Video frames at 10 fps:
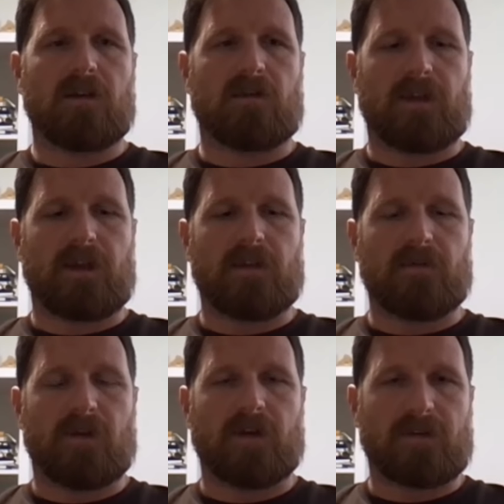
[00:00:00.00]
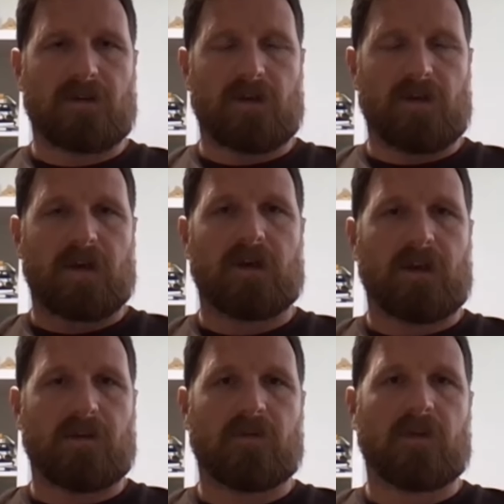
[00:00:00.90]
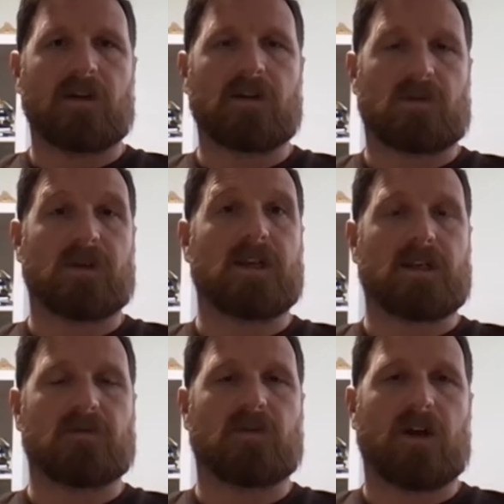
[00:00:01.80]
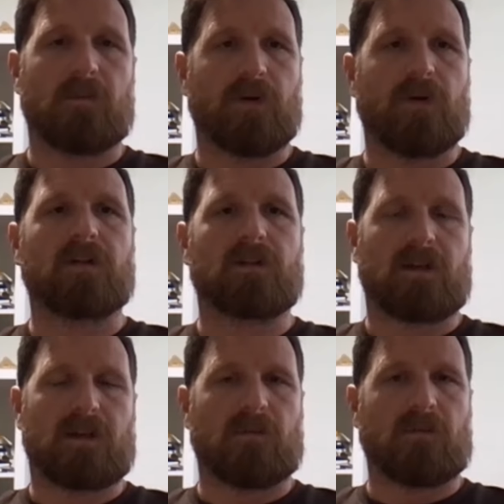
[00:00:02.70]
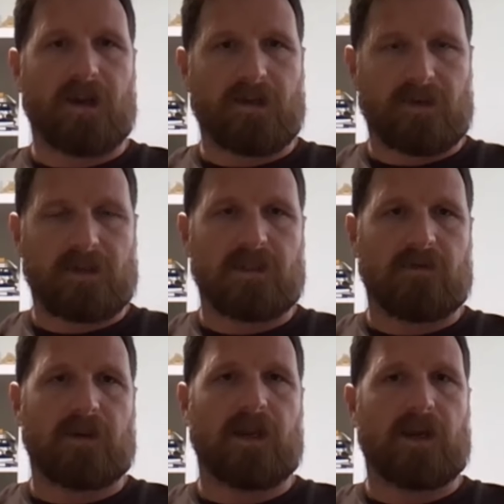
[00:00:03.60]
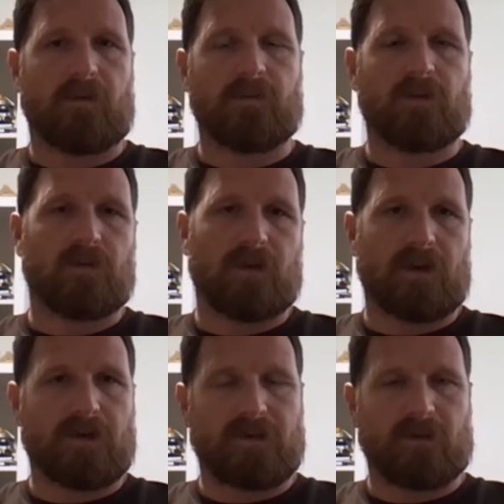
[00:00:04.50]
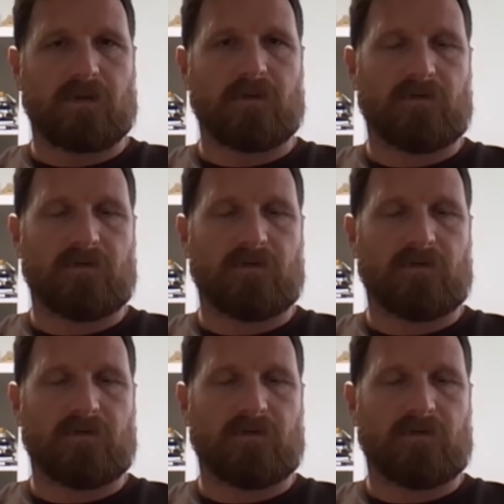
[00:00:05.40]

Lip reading: the device's unique identifier to identify a person and their browsing activity and record it and store it